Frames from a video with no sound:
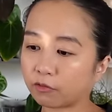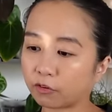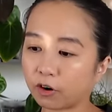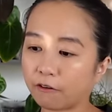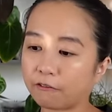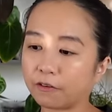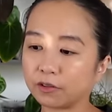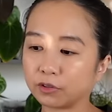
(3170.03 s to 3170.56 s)
for
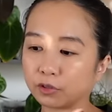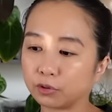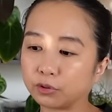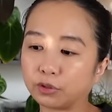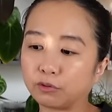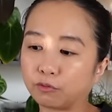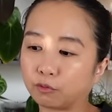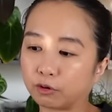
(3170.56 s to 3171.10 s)
a fun little
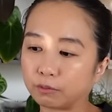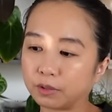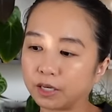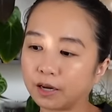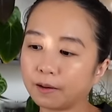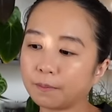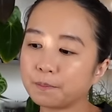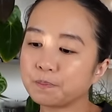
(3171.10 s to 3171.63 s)

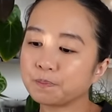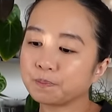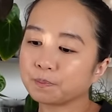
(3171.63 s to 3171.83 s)
euphorbia.